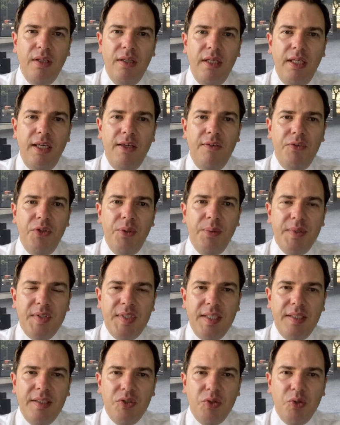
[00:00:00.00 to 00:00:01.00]
If you are
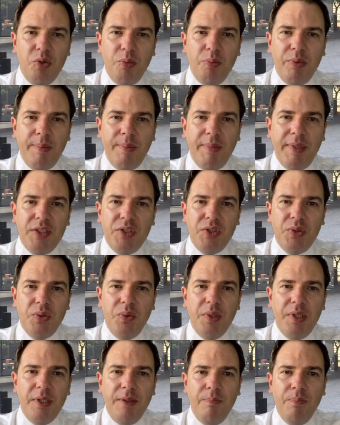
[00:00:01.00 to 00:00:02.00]
sentenced to a probation
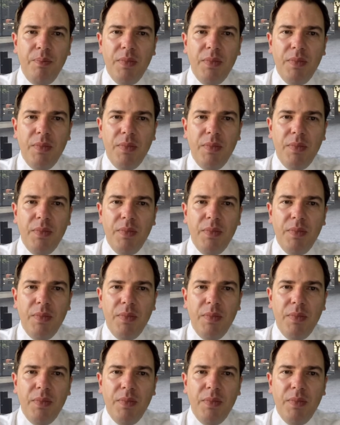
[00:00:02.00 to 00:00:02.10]
order,